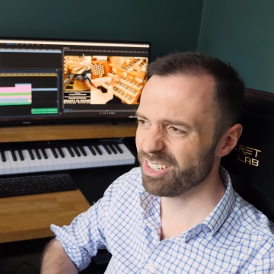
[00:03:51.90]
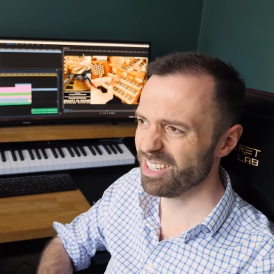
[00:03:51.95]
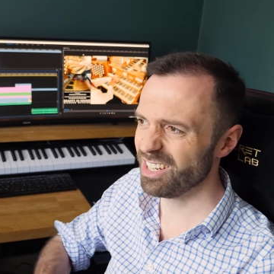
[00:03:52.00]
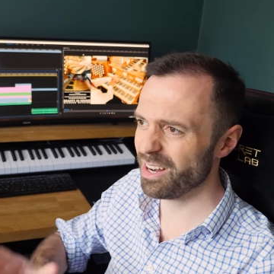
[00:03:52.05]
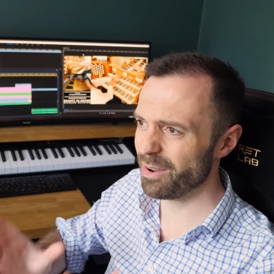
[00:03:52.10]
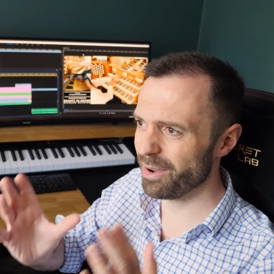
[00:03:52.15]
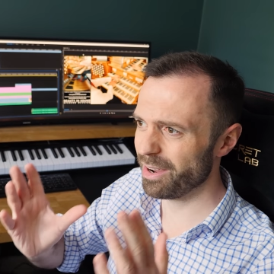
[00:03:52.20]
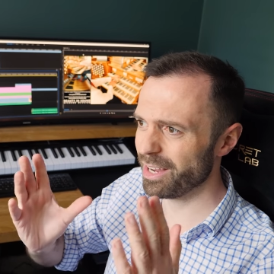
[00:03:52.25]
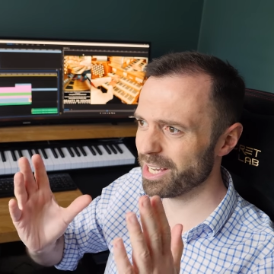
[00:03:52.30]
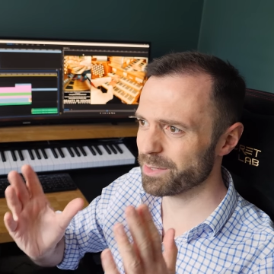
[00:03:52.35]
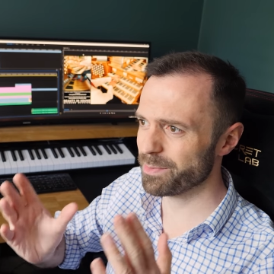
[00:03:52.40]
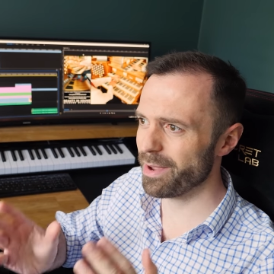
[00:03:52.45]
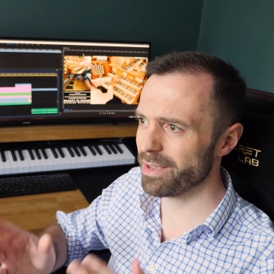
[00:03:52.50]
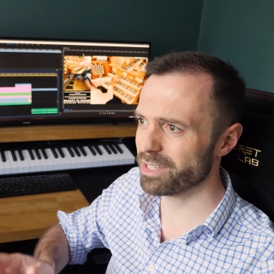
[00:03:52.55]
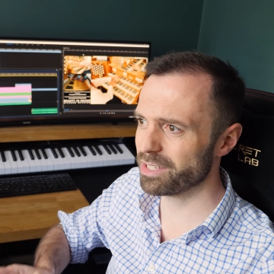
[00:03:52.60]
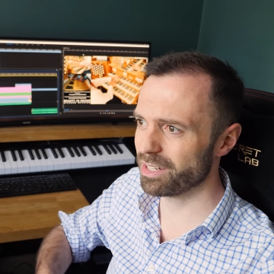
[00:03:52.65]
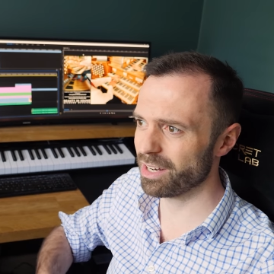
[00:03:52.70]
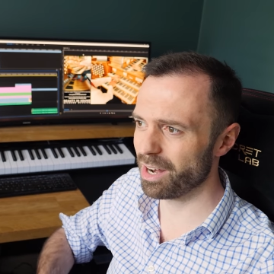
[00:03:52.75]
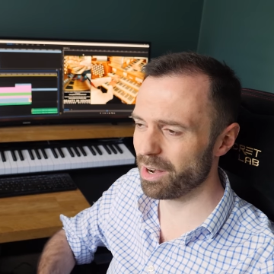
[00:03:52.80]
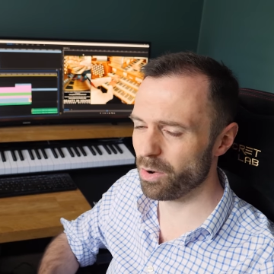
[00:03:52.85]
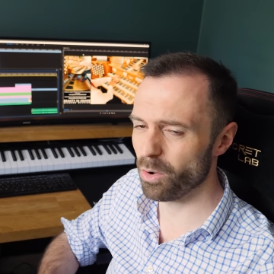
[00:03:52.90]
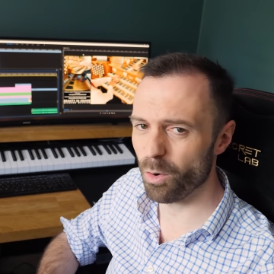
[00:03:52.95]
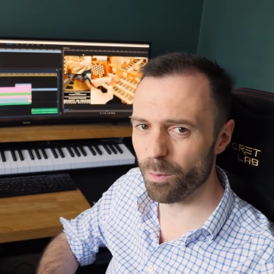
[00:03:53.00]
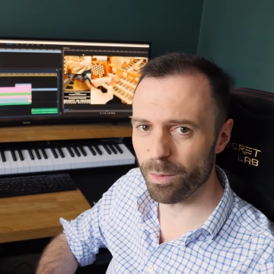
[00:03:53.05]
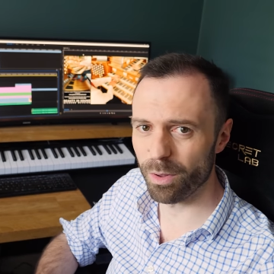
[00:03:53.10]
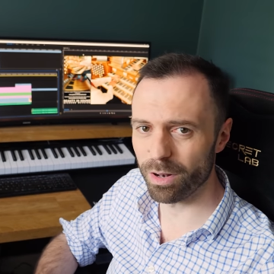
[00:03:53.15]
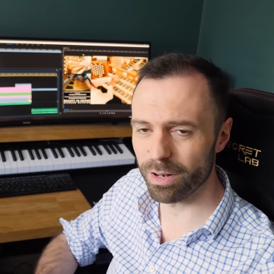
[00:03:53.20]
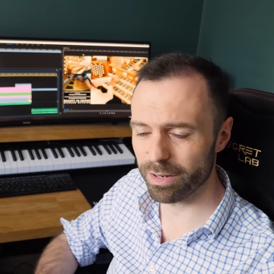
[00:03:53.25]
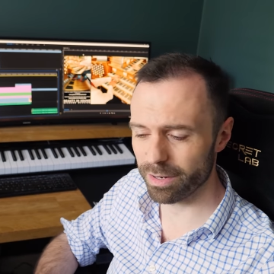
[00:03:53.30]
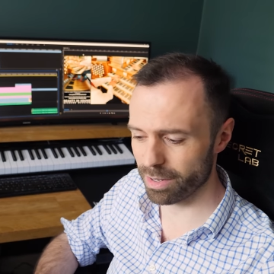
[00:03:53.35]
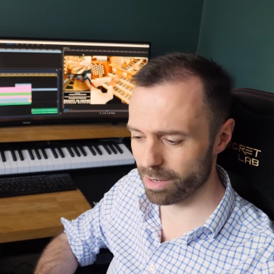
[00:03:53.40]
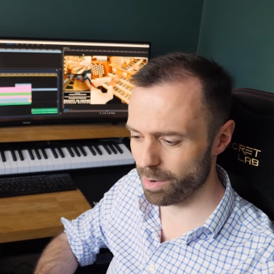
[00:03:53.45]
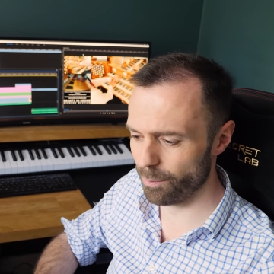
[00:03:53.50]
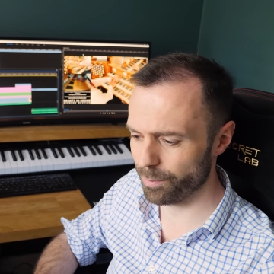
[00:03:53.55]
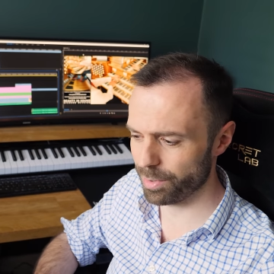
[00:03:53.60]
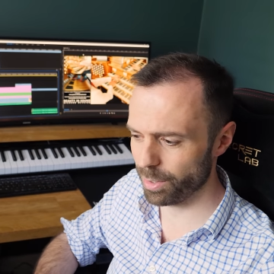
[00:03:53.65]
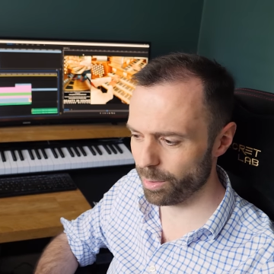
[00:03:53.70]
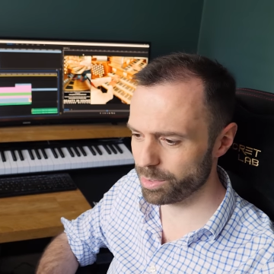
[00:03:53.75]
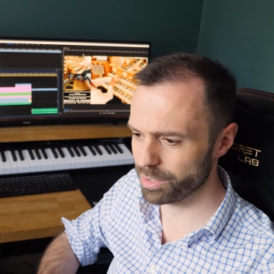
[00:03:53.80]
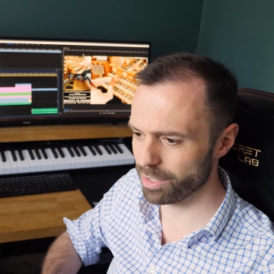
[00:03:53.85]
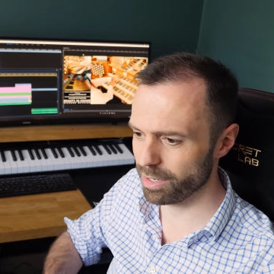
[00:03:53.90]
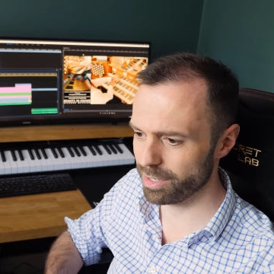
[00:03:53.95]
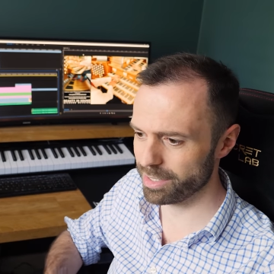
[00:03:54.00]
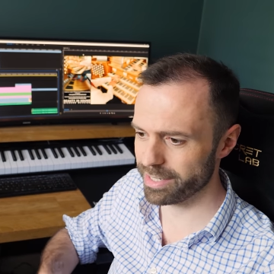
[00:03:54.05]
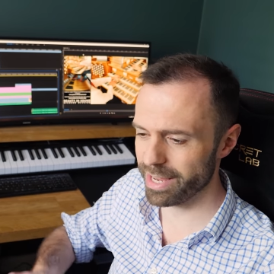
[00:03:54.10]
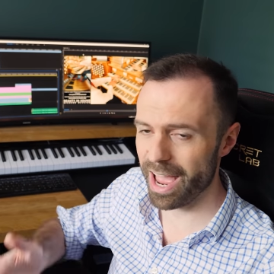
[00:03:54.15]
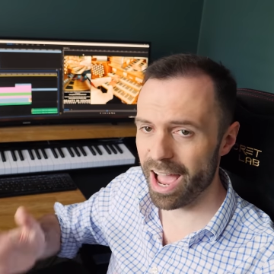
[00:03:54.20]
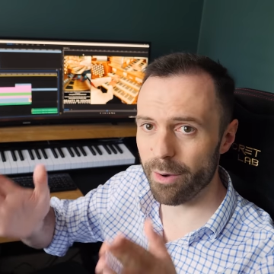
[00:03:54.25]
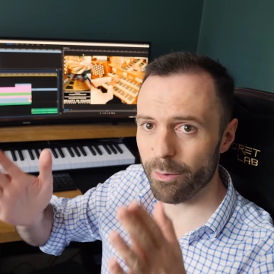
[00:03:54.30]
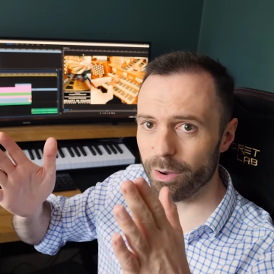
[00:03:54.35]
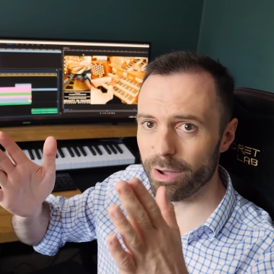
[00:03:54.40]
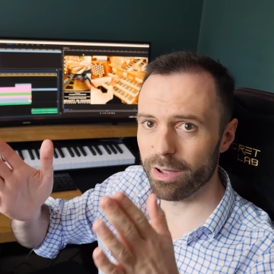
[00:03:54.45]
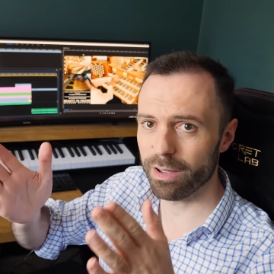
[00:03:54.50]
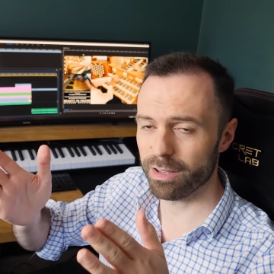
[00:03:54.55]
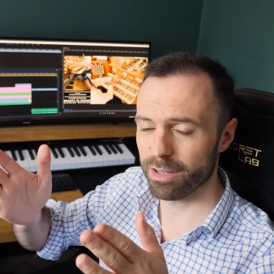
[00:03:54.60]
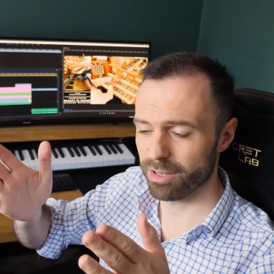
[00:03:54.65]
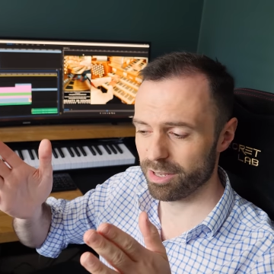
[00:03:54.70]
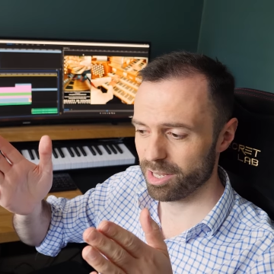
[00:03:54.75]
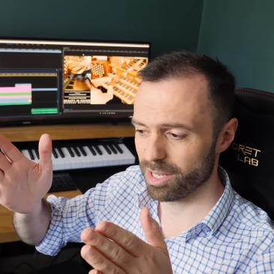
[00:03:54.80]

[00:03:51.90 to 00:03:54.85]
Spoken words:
You know, I expected a normal computer tower,